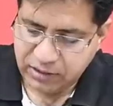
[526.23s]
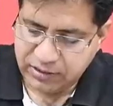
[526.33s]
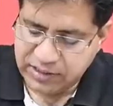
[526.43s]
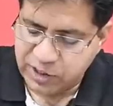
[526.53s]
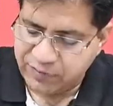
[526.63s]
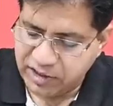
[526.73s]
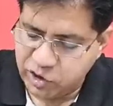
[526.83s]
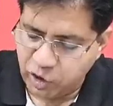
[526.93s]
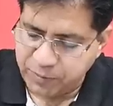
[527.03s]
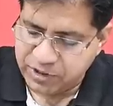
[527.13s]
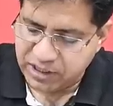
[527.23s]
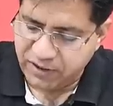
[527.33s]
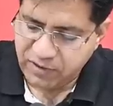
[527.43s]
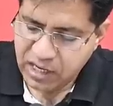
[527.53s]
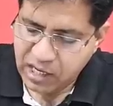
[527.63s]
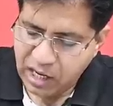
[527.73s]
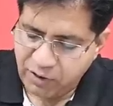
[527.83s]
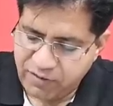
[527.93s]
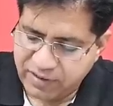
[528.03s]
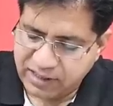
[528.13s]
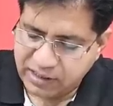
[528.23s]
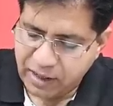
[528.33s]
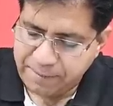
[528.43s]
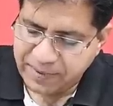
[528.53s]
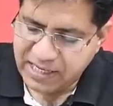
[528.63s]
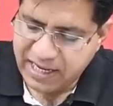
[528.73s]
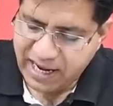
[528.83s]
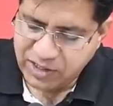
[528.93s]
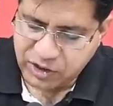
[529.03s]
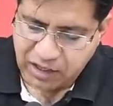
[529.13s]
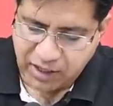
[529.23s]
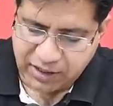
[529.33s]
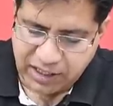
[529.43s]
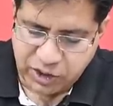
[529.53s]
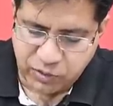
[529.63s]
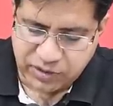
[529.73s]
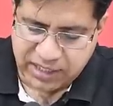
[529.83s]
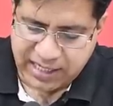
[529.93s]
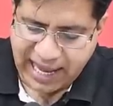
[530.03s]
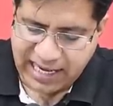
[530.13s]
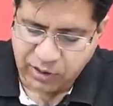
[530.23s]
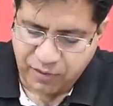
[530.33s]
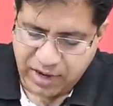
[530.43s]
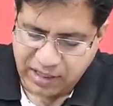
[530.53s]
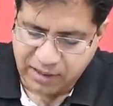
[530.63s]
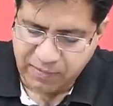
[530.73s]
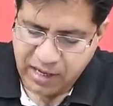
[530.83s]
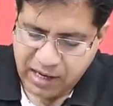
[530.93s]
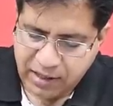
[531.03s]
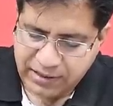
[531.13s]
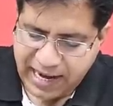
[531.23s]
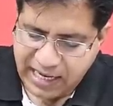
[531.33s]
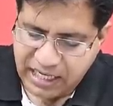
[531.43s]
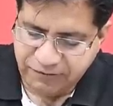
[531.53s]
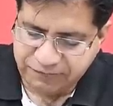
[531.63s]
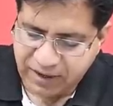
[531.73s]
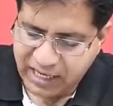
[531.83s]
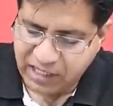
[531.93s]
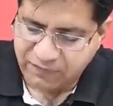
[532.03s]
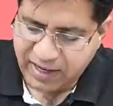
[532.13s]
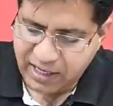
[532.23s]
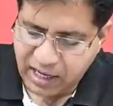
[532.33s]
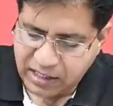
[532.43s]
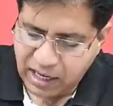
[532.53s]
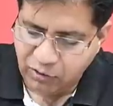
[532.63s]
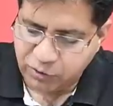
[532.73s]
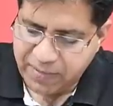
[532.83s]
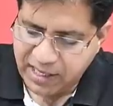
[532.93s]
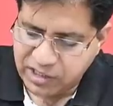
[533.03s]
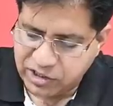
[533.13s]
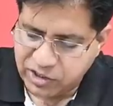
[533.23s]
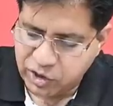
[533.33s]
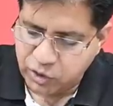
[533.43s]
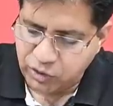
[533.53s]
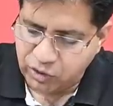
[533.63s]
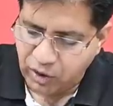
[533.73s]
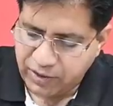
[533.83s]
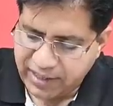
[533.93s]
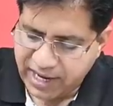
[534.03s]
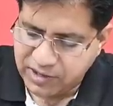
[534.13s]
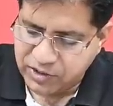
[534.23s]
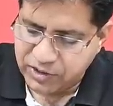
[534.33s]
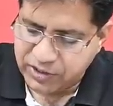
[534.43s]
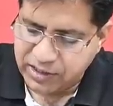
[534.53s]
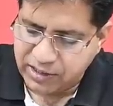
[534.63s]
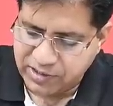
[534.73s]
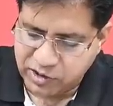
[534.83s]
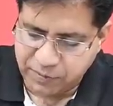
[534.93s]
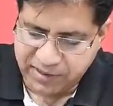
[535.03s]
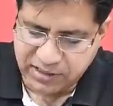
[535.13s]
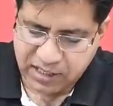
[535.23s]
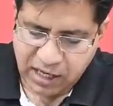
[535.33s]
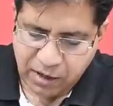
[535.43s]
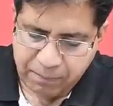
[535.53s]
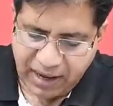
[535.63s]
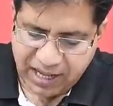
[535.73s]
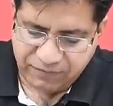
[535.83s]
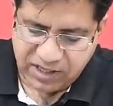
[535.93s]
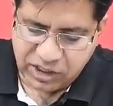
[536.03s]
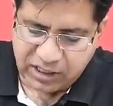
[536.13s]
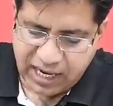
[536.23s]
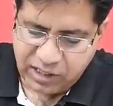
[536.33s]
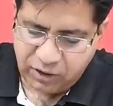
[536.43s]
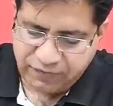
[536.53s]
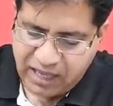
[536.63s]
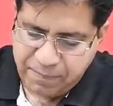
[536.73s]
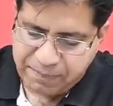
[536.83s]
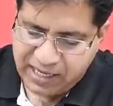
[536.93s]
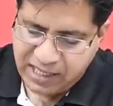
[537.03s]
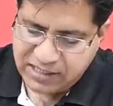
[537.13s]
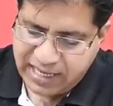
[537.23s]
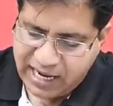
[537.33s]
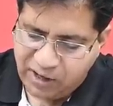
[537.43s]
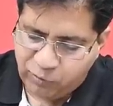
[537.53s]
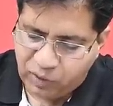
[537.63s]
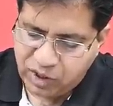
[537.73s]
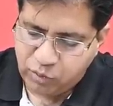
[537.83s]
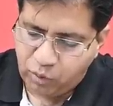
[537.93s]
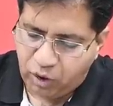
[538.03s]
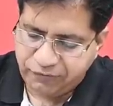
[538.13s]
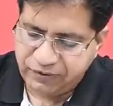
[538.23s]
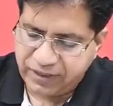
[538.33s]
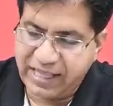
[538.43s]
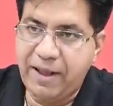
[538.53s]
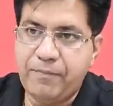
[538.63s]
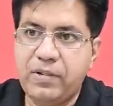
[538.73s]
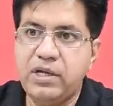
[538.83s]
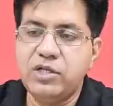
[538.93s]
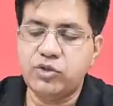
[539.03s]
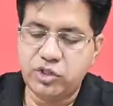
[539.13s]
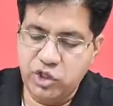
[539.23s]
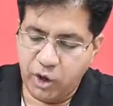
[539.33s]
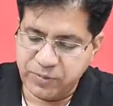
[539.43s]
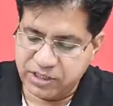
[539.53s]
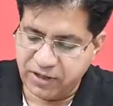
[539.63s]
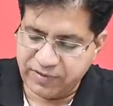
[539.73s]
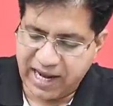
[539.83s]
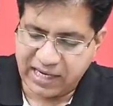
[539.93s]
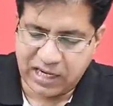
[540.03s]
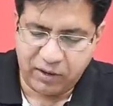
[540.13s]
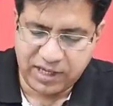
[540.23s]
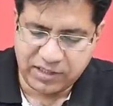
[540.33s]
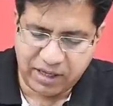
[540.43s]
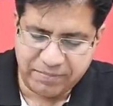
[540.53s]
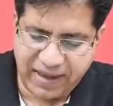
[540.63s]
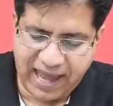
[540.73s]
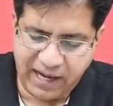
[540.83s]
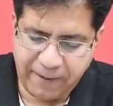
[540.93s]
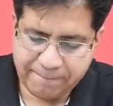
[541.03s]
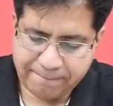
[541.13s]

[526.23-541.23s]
This is what she observed. However, the company had started using algorithm that defined when account managers should contact certain customers by which kind of campaigns and what to offer them. So she observed that. Now let's come back.